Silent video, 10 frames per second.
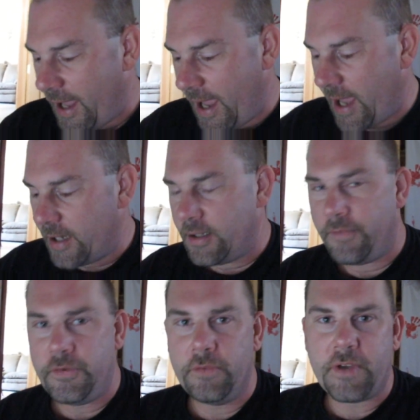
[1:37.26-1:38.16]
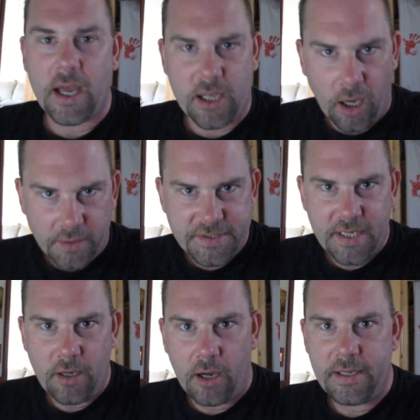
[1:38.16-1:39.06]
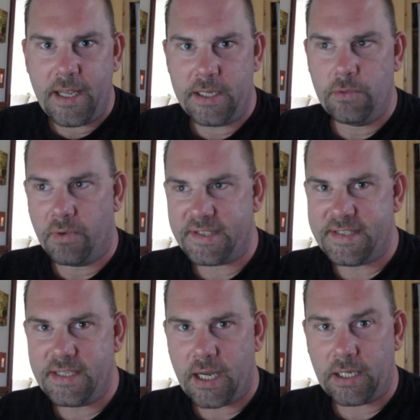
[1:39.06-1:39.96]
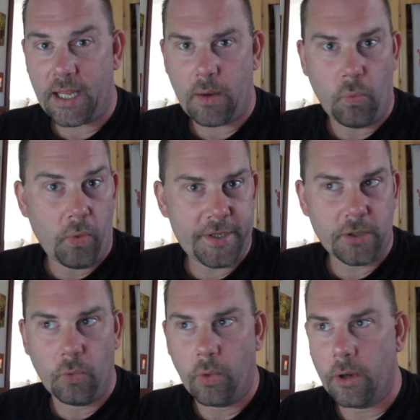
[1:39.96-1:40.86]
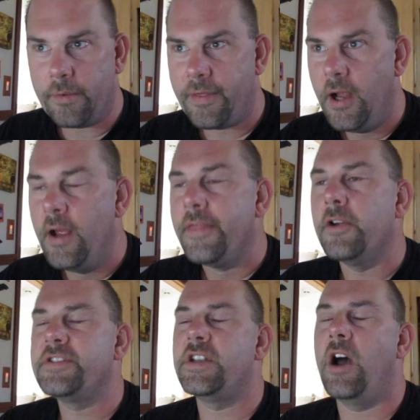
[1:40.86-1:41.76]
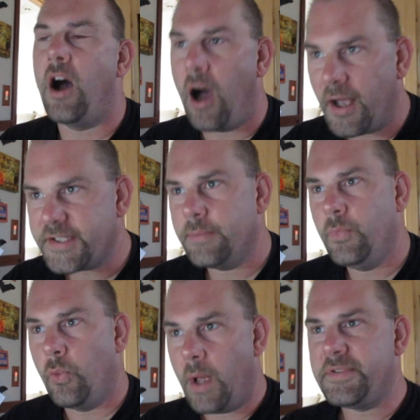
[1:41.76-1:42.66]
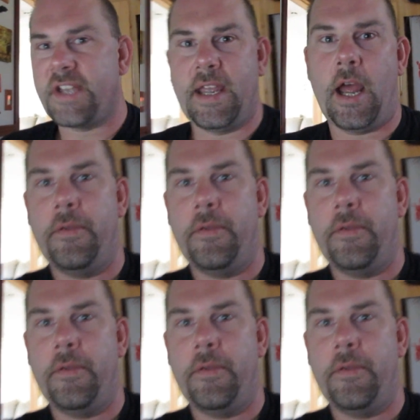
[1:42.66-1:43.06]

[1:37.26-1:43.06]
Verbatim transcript: and if you've got content on it and you want to see kind of like what you're worth, there's an awesome website